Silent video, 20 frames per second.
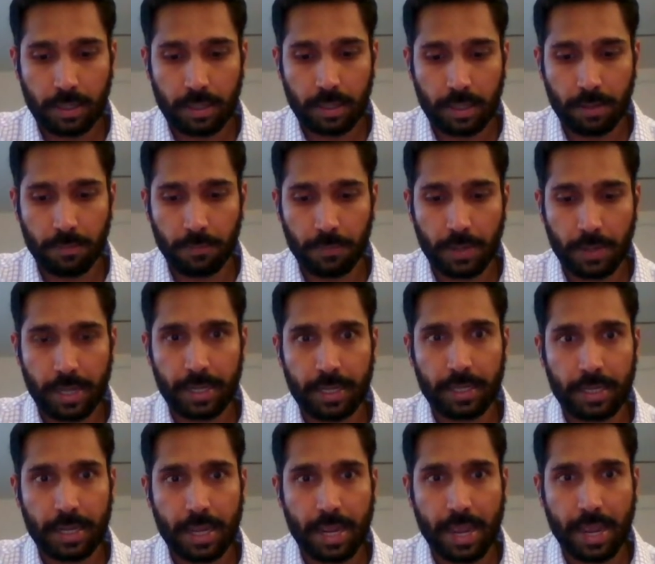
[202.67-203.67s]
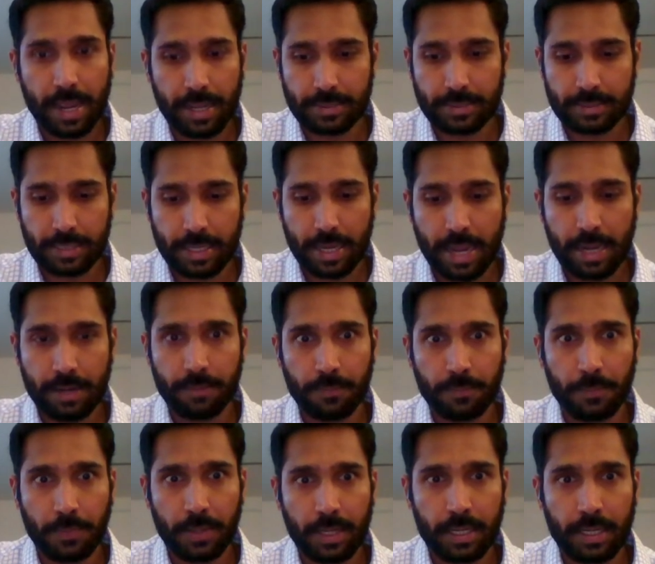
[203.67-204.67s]
numpy as
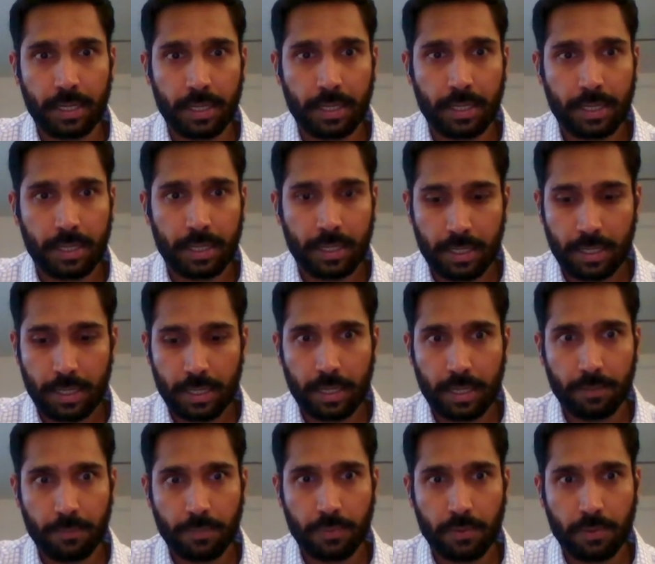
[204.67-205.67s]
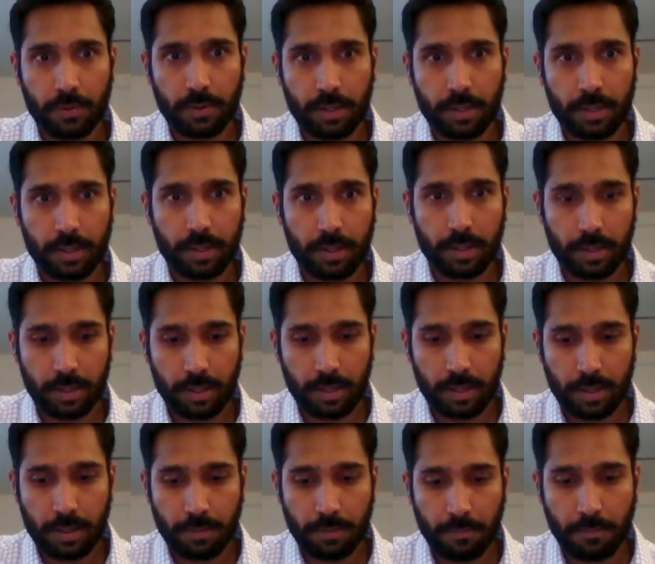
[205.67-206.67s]
np, import
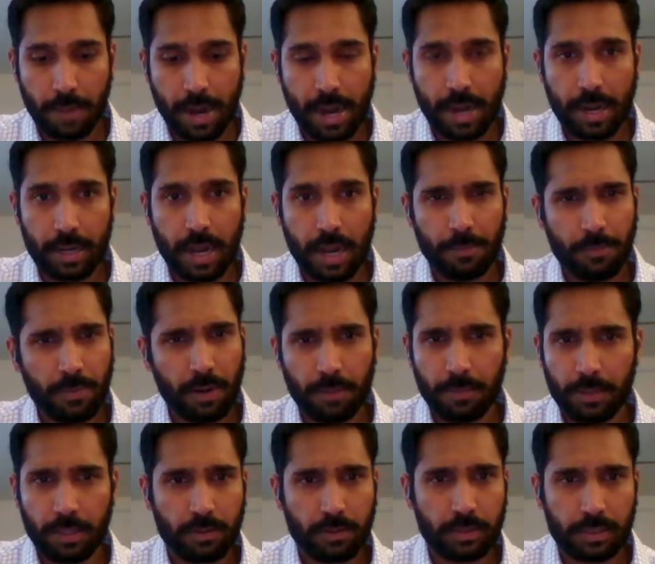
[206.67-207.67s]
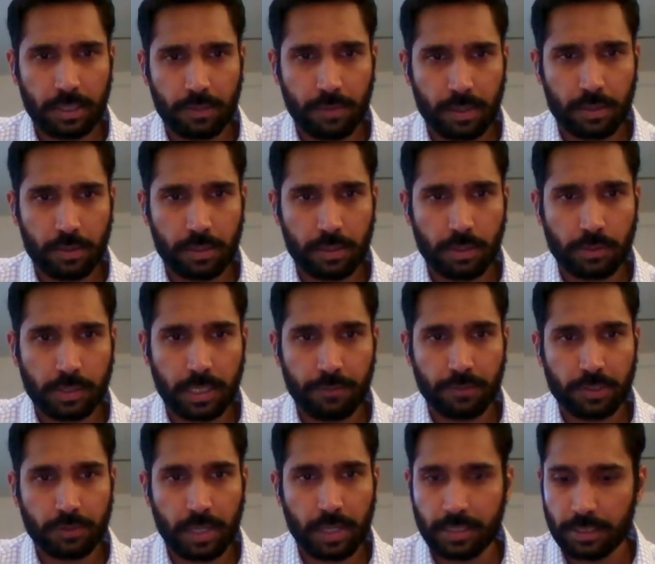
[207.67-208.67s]
mat. I probably don't think we are going to use any
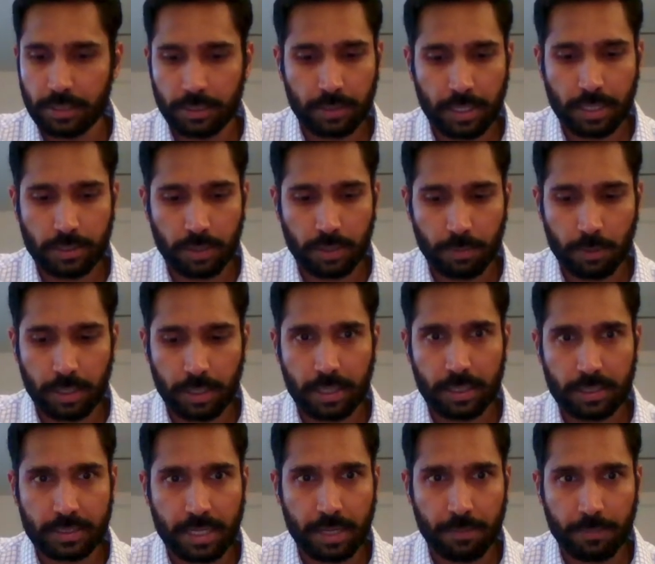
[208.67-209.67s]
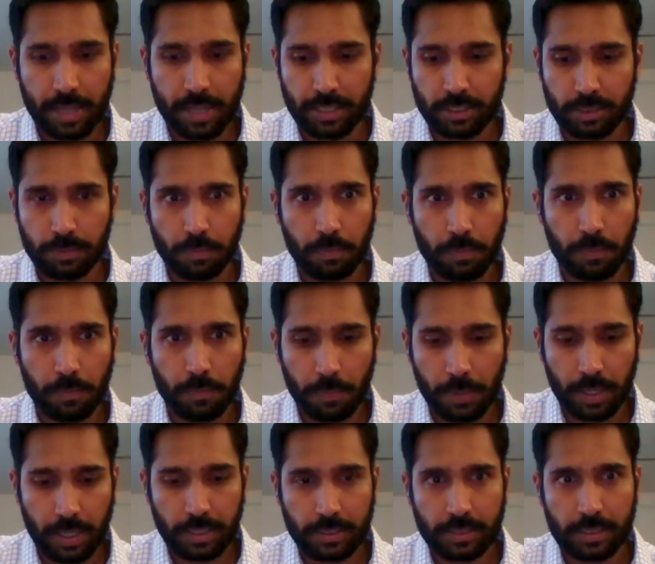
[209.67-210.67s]
visualization today, so I'm going to skip that
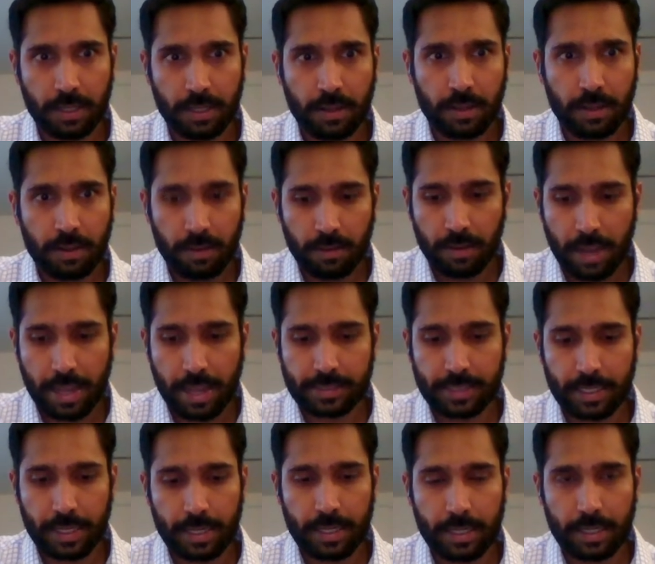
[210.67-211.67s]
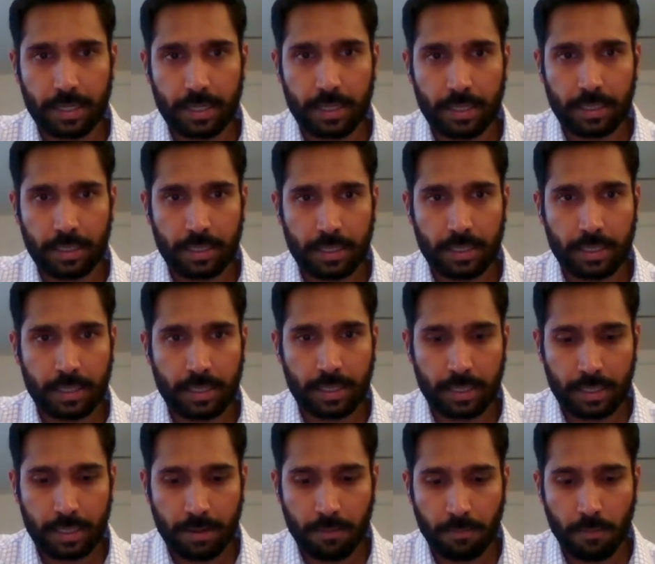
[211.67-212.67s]
piece. sklearn
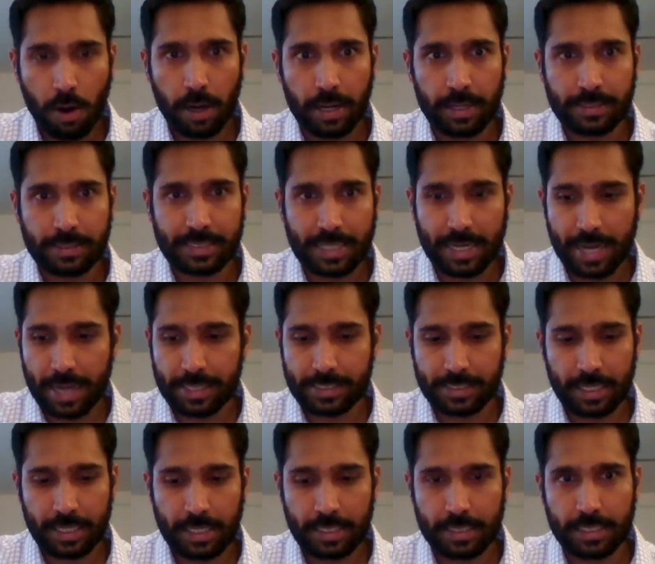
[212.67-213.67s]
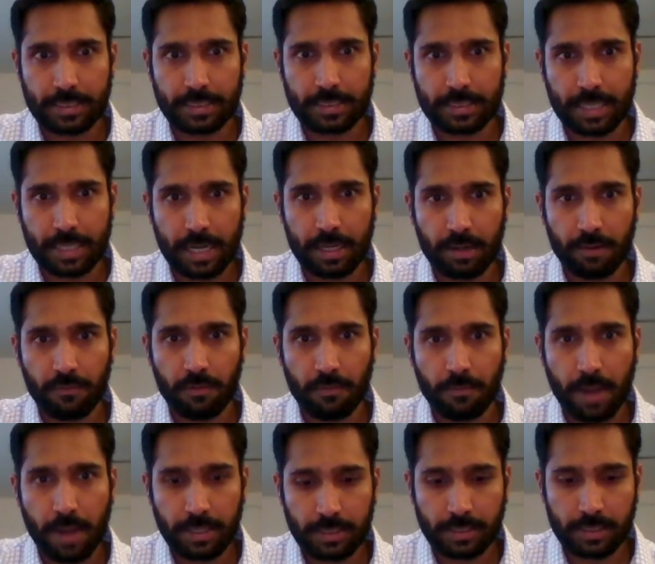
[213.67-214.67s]
model selection, this is kind of a
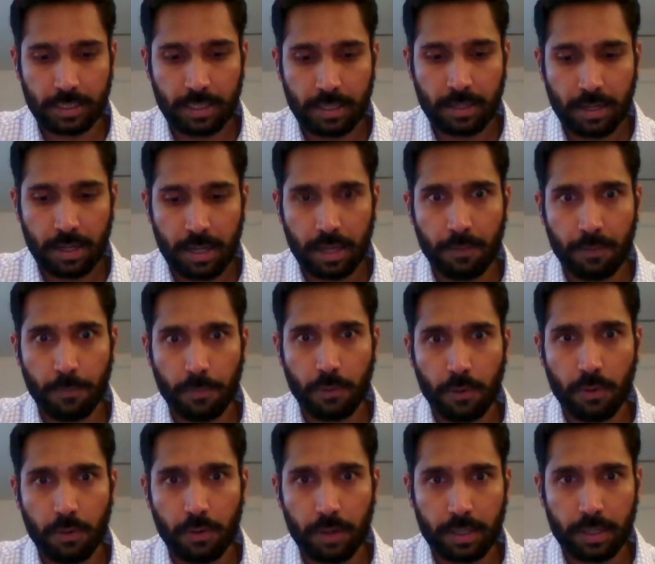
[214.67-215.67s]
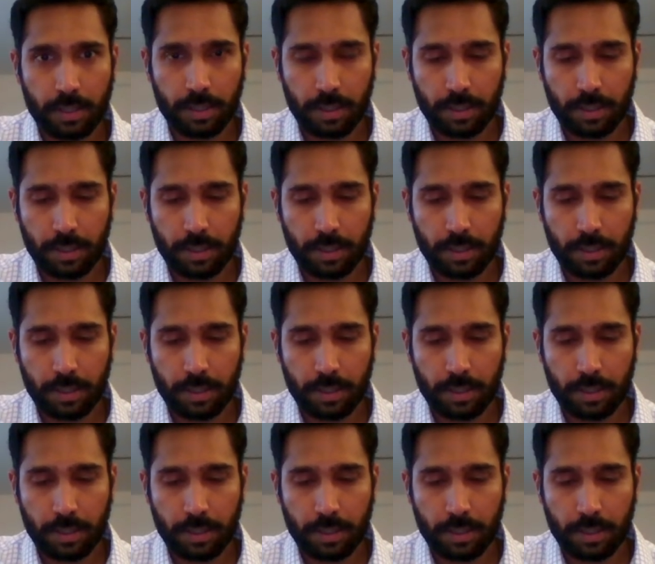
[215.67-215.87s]
must. Import